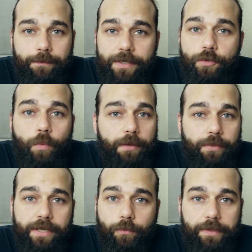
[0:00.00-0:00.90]
you want to
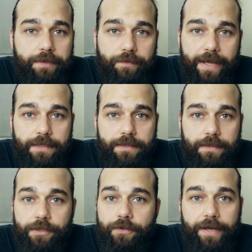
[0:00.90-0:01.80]
paint really fast.
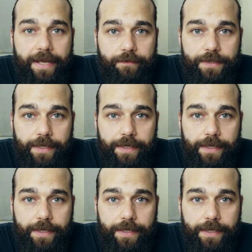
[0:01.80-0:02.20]
You don't have time.